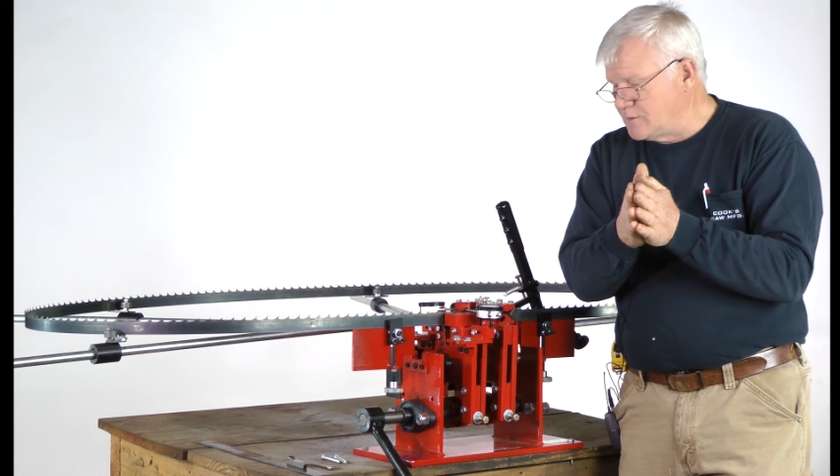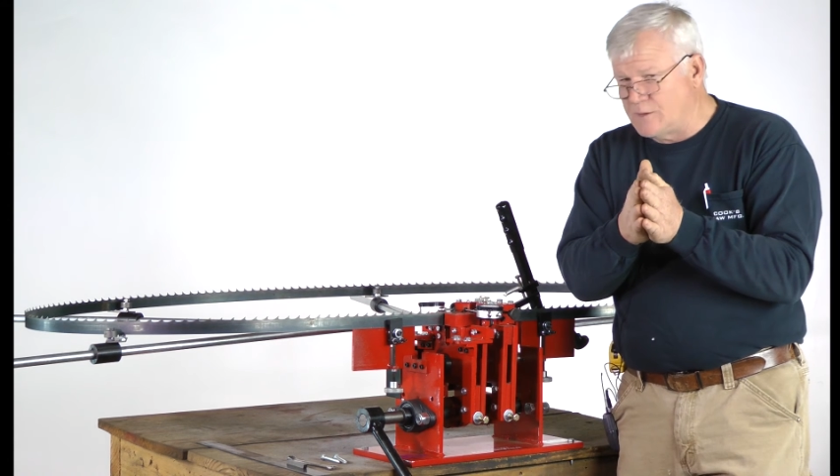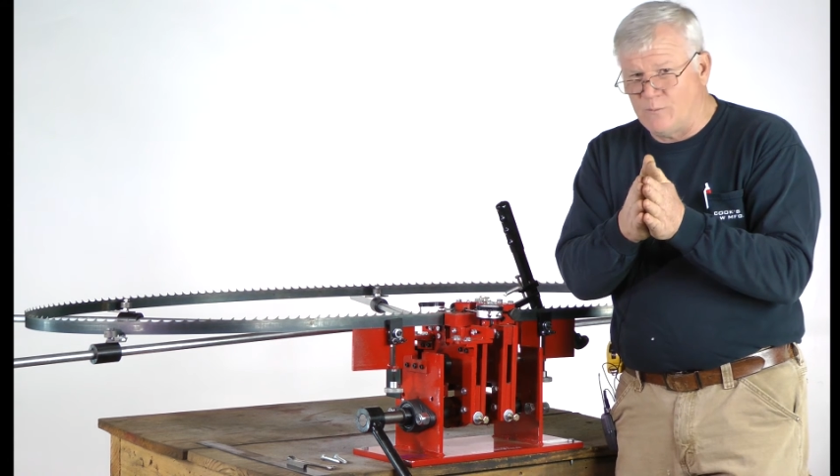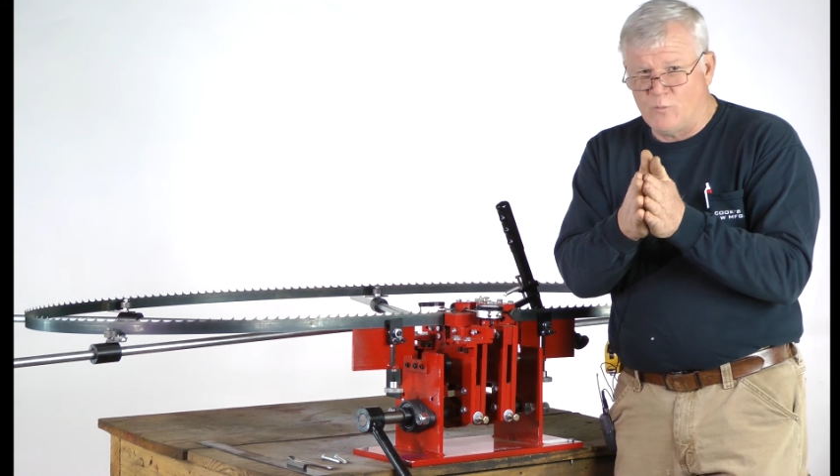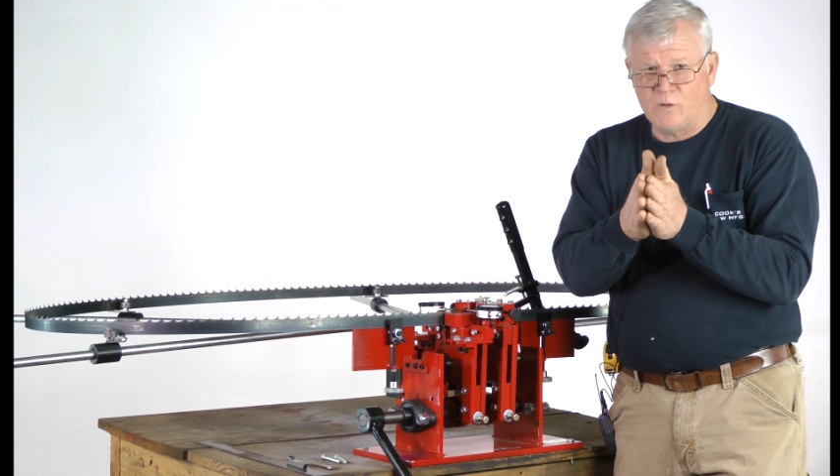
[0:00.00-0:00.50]

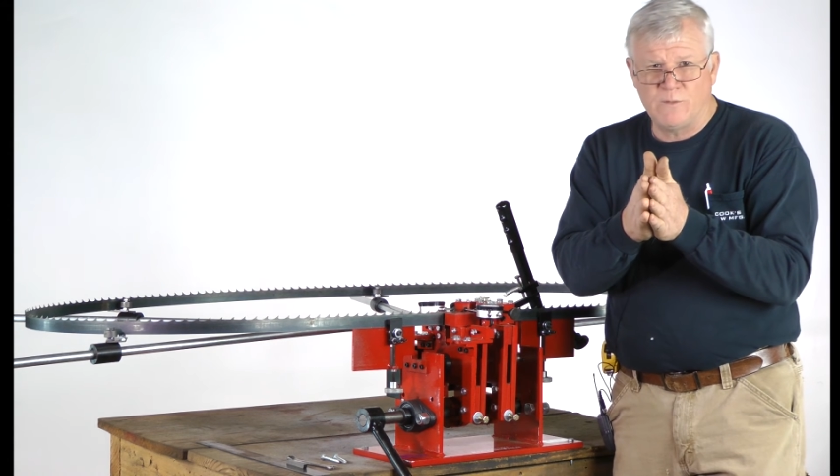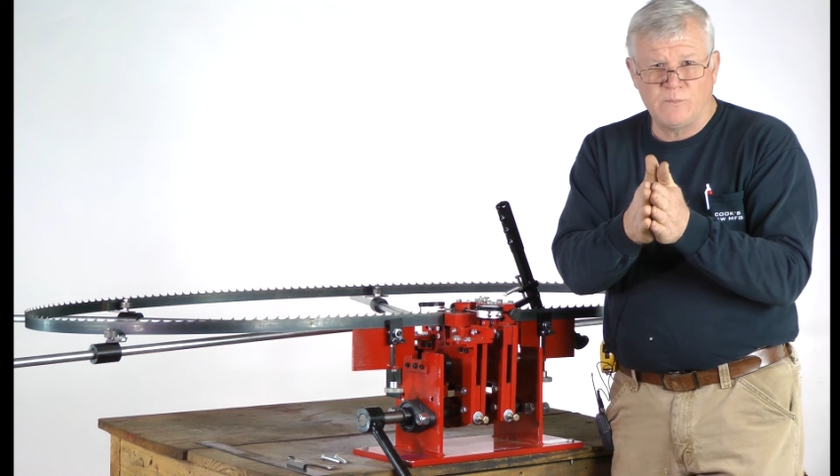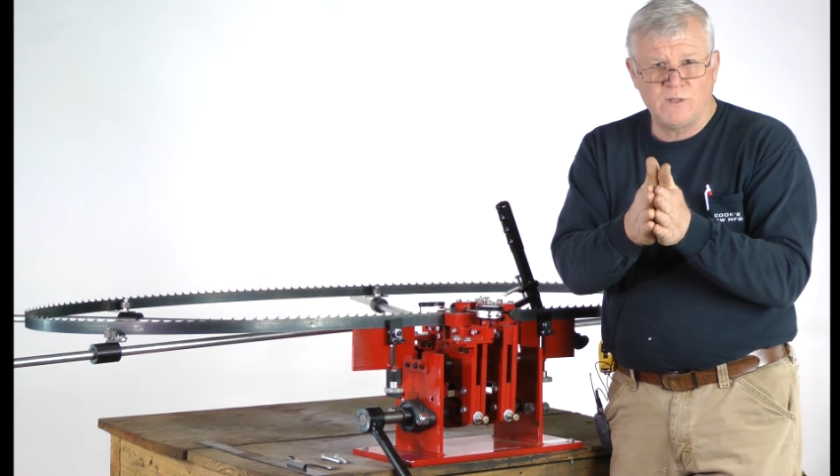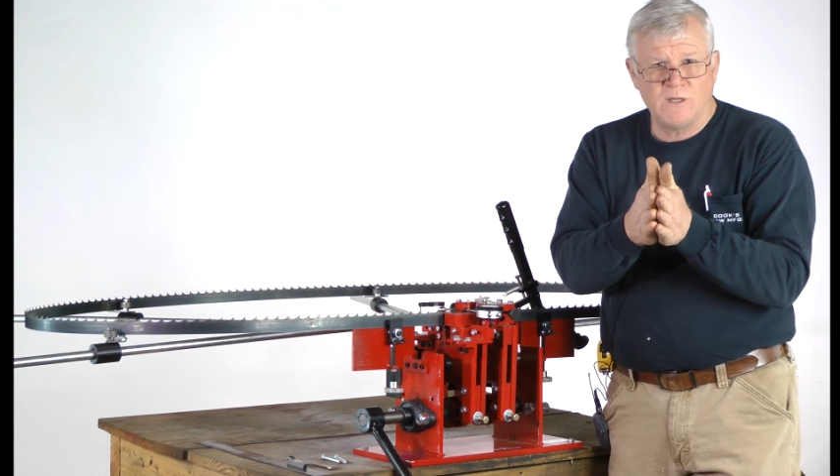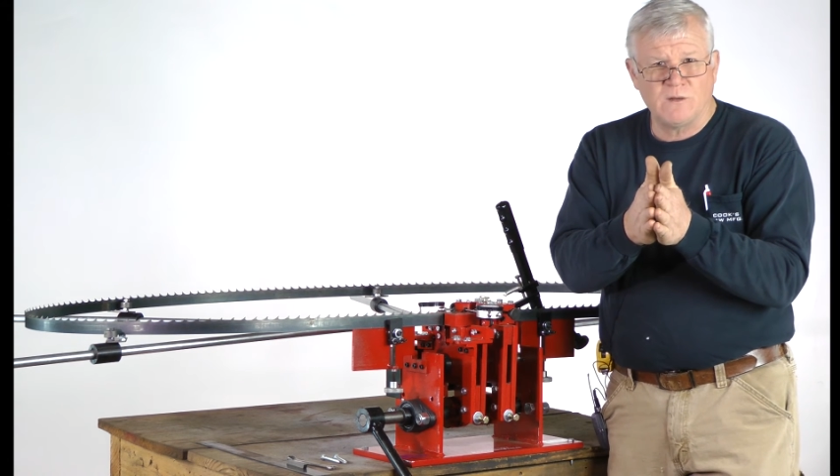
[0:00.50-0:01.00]
and, and one in
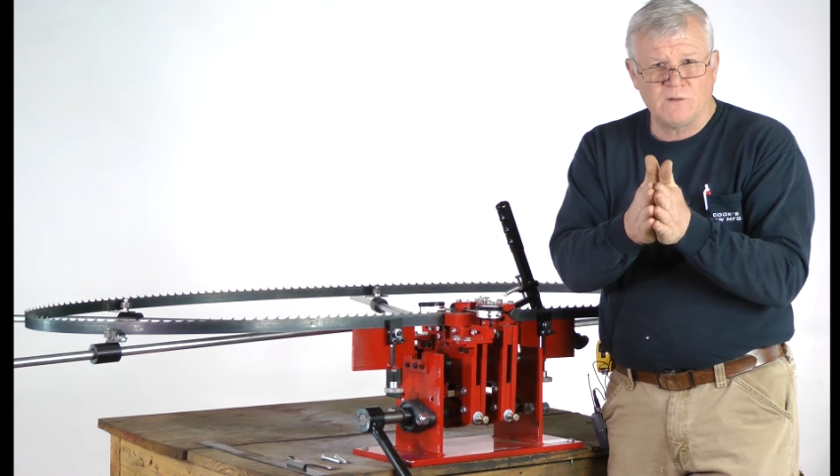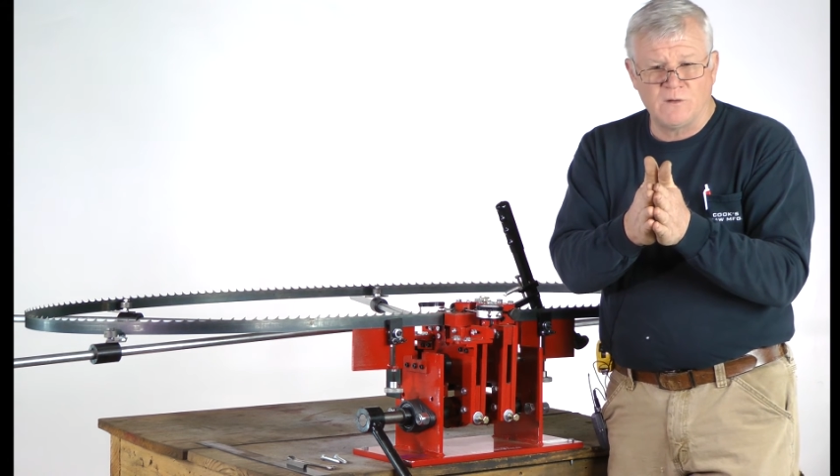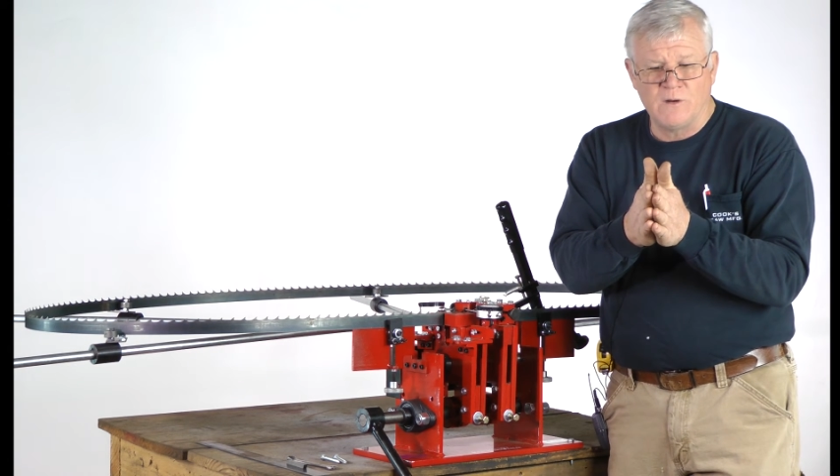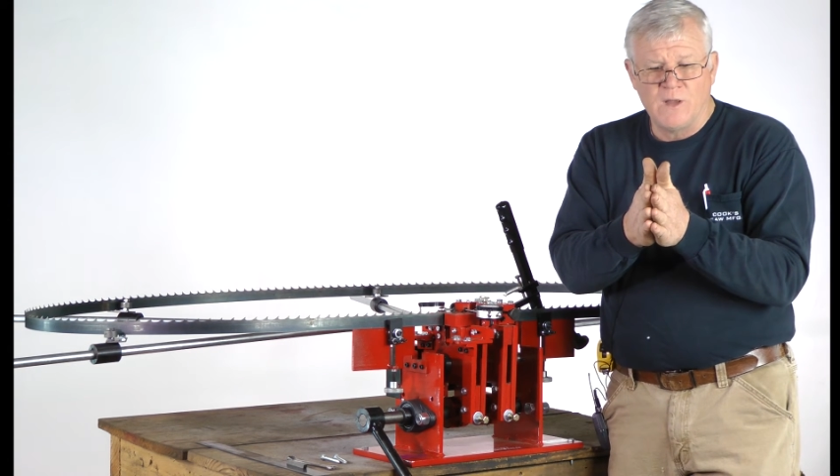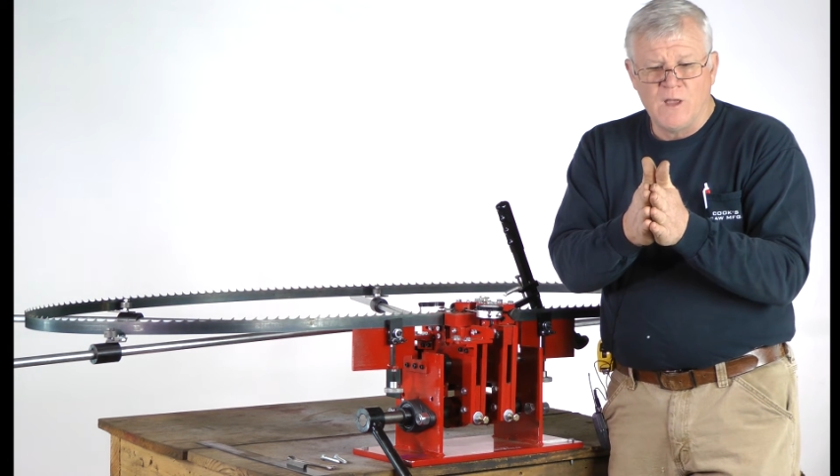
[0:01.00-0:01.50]

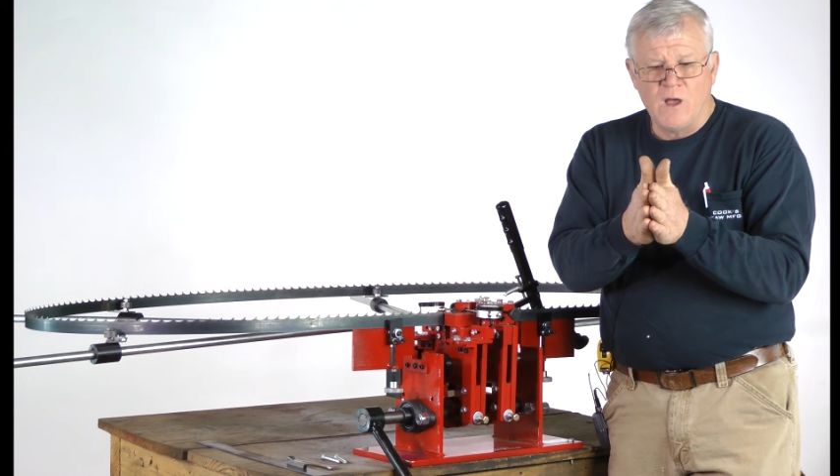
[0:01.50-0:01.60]
particular